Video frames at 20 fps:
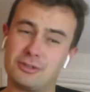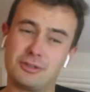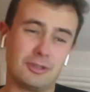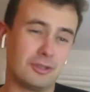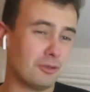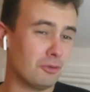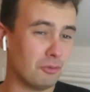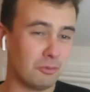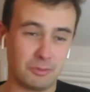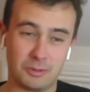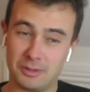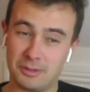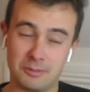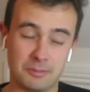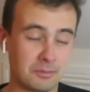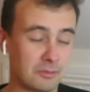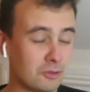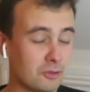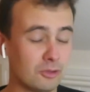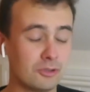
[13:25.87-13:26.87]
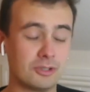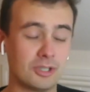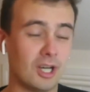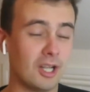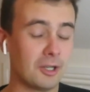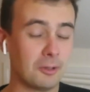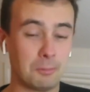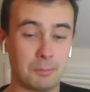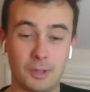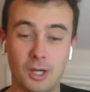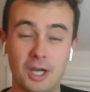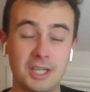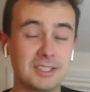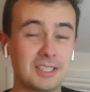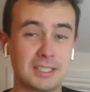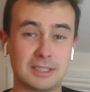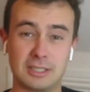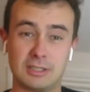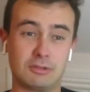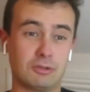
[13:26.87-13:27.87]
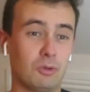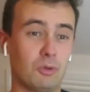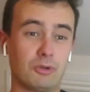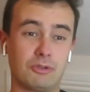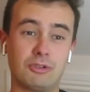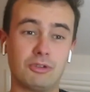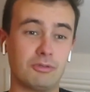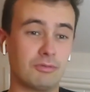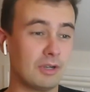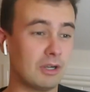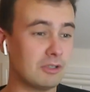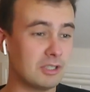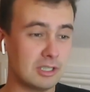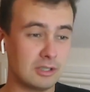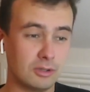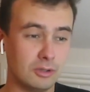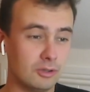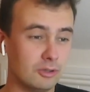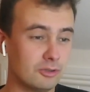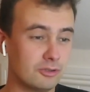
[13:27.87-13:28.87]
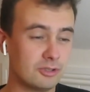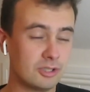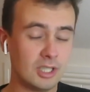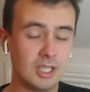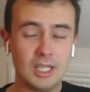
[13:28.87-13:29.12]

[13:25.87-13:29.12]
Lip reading: You know, good on him. I think this horse is very good.